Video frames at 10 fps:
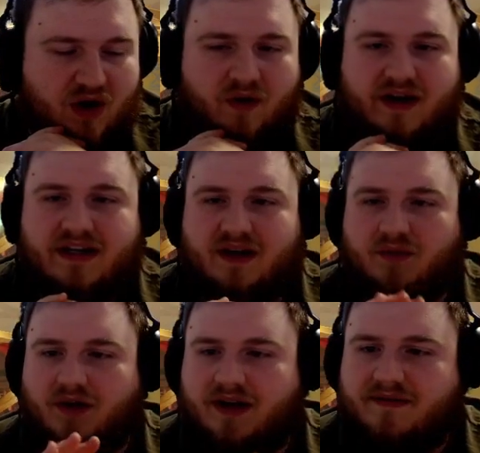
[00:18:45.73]
idea
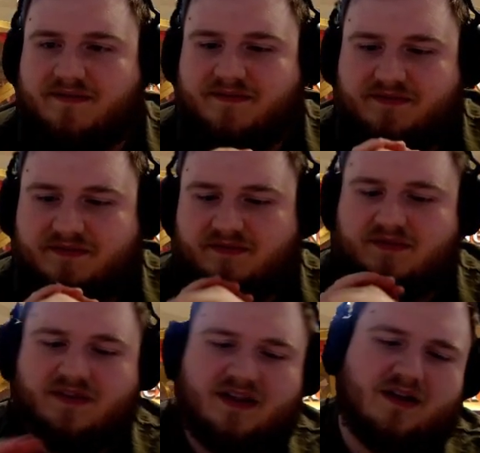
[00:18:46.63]
what.
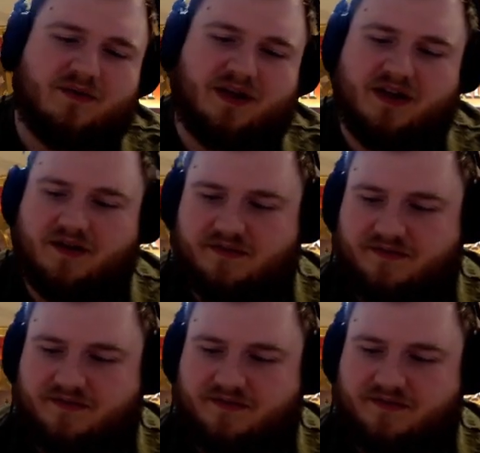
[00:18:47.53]
There we go.